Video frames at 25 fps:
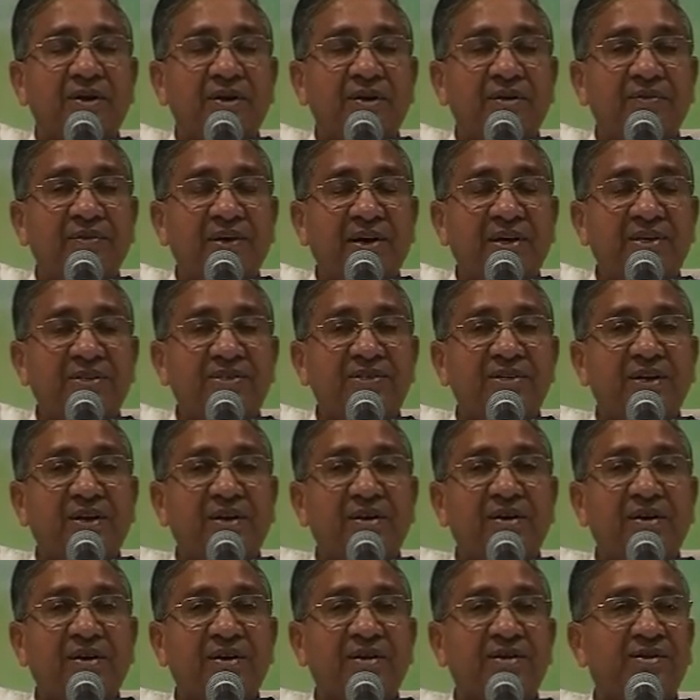divine
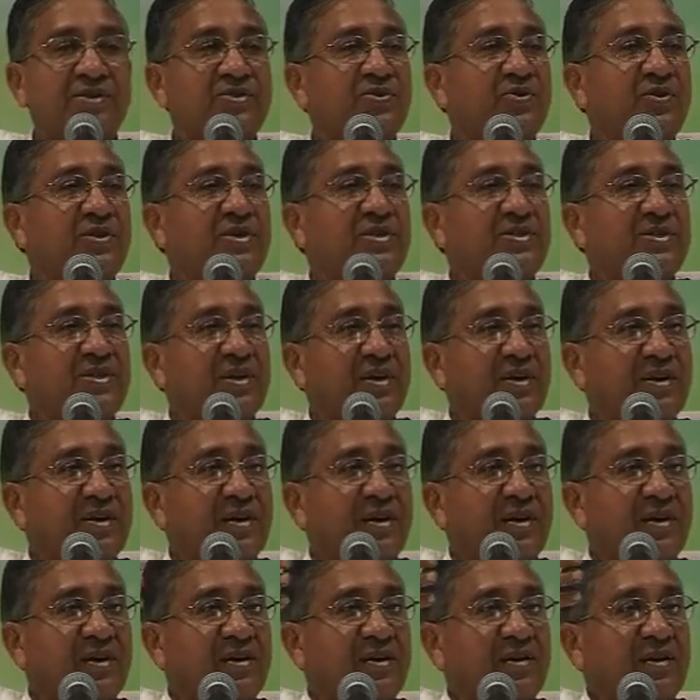children, sweet
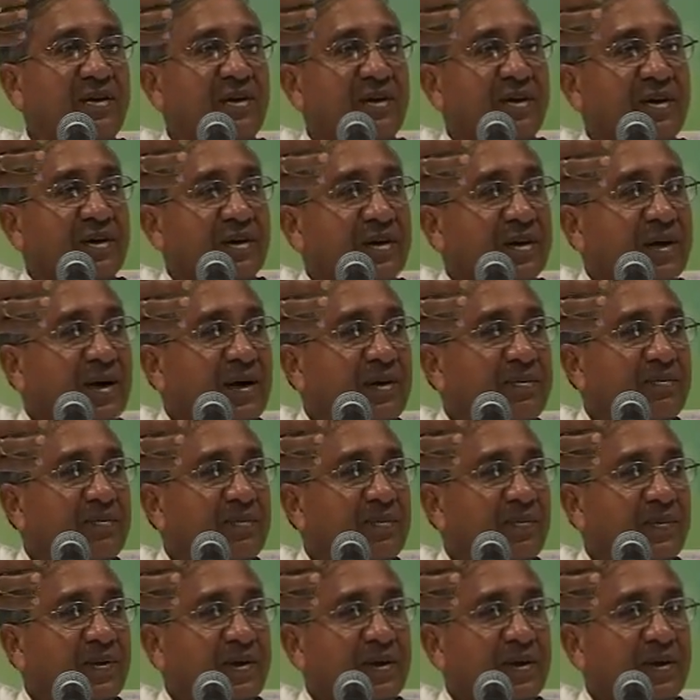children, come.